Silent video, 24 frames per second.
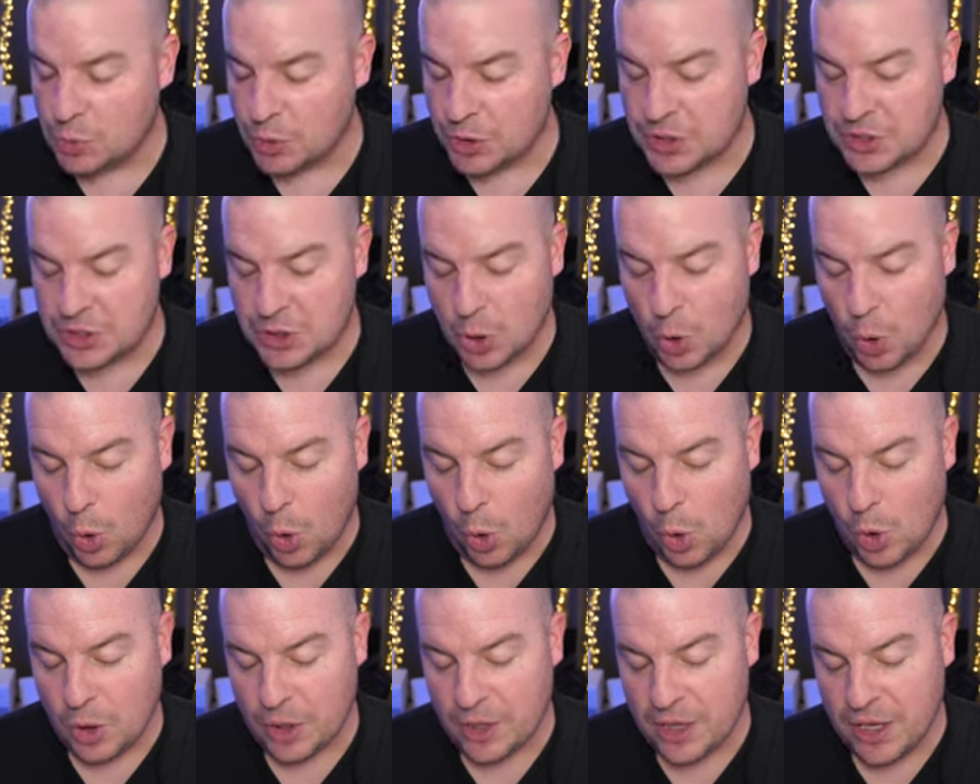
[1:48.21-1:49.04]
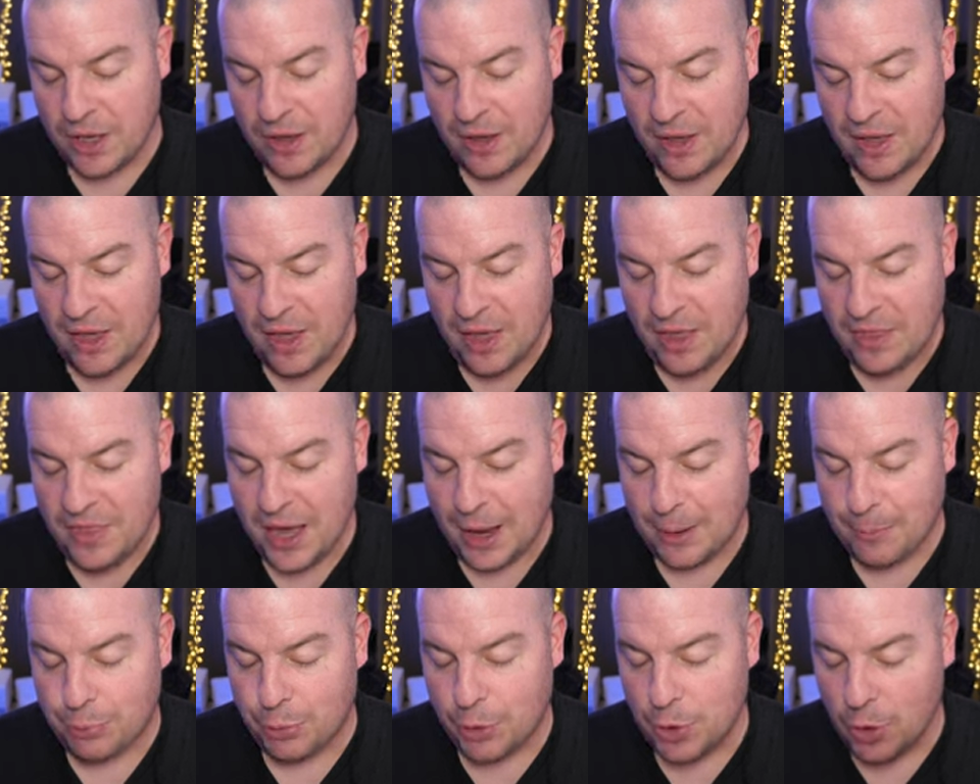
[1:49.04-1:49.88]
Was told
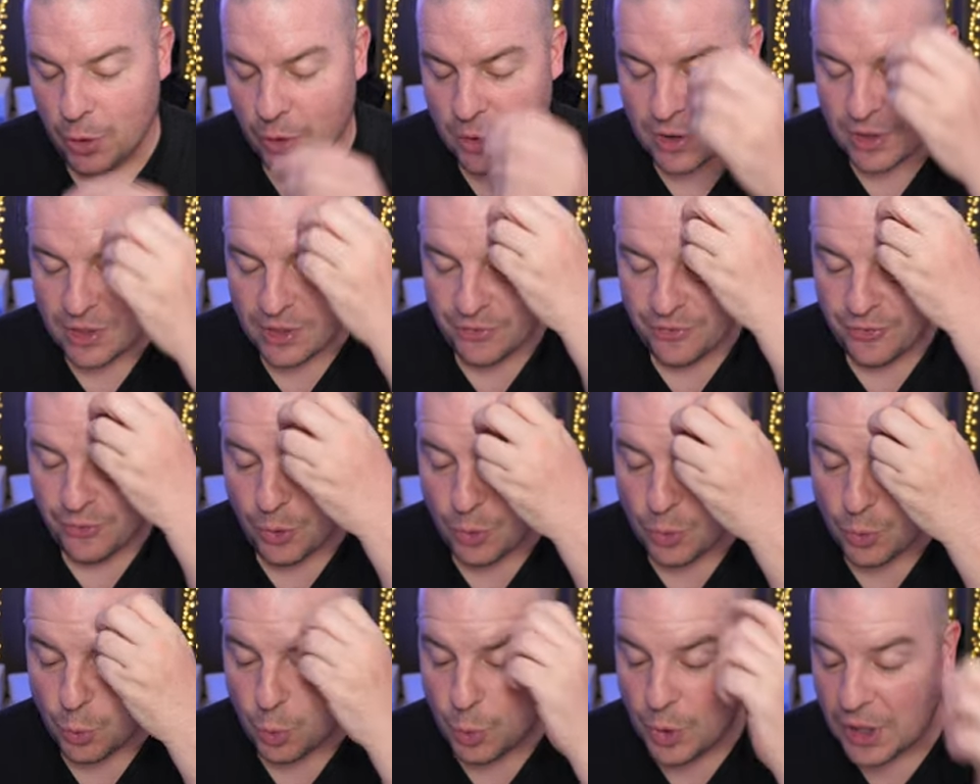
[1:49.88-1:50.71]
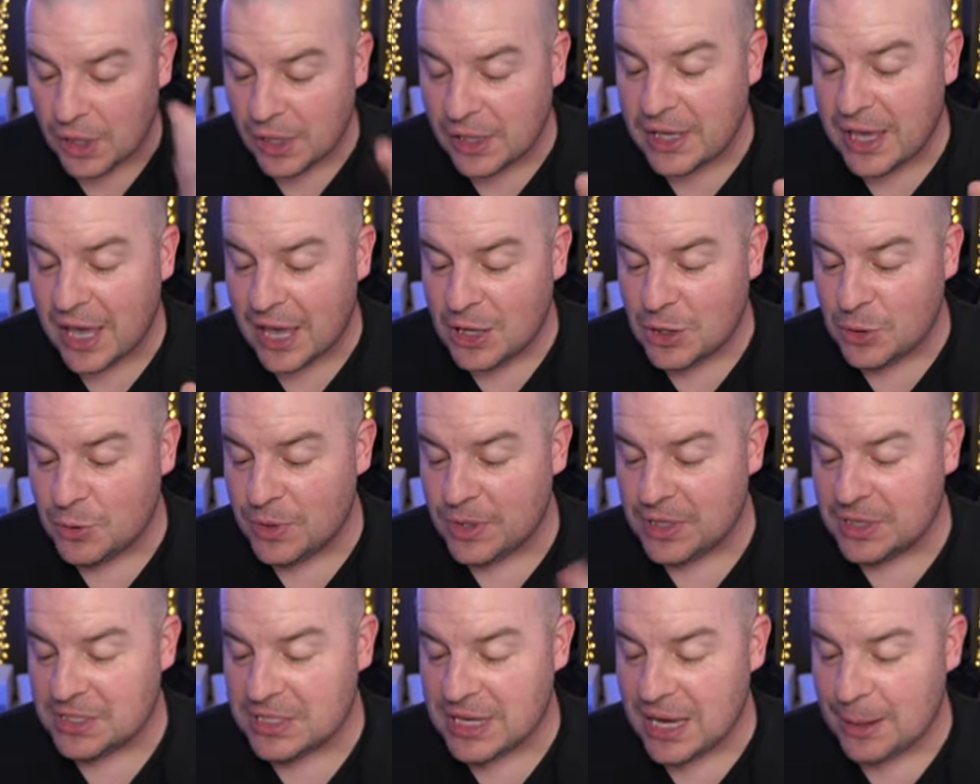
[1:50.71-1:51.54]
that pre-ordering the phone will get you
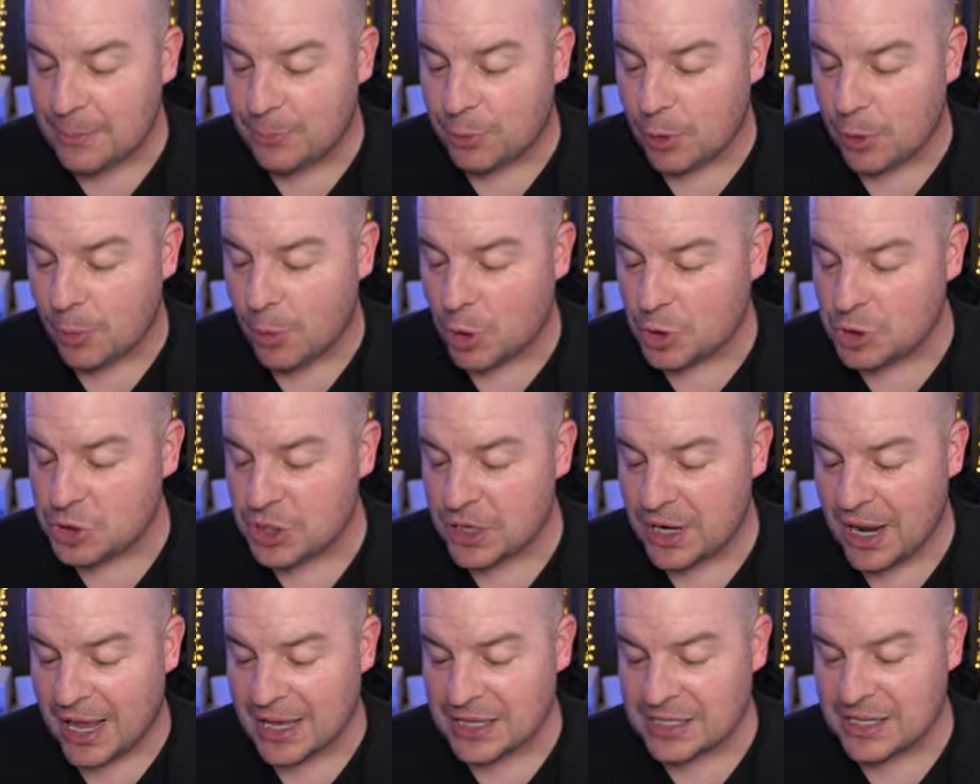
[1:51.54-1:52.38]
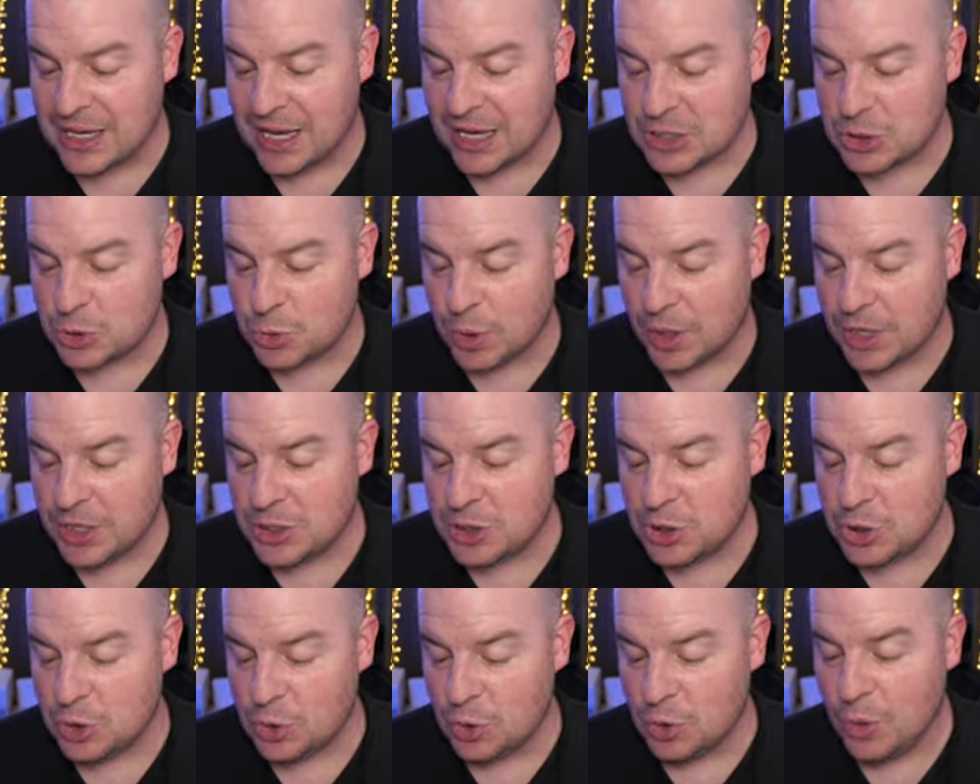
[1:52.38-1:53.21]
the same promotion as the
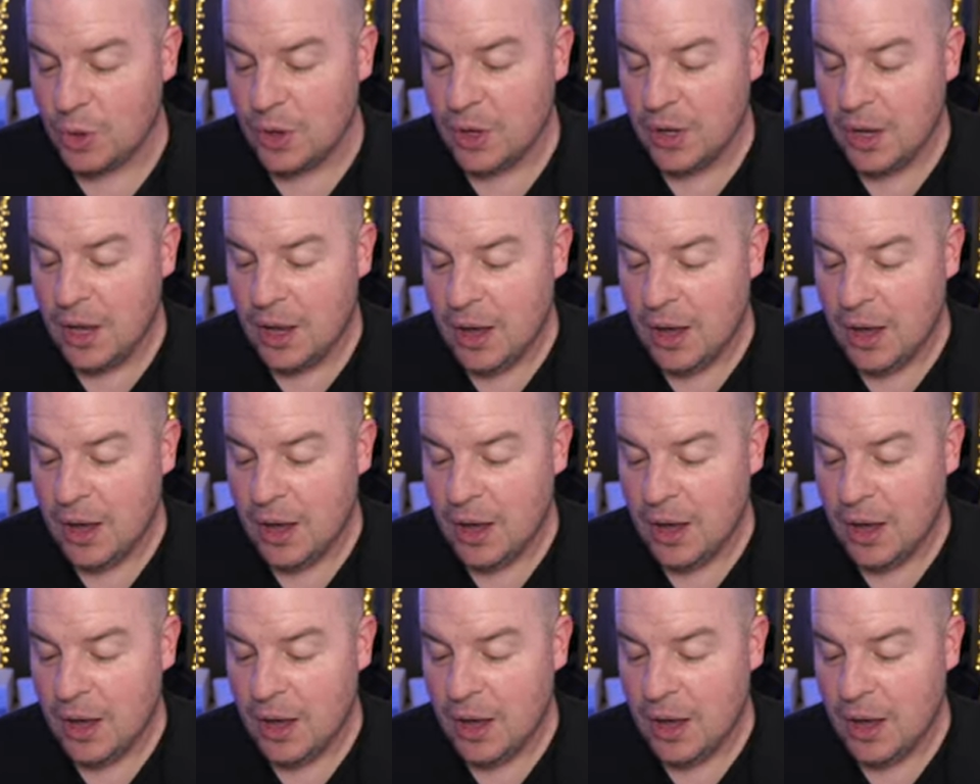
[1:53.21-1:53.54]
S22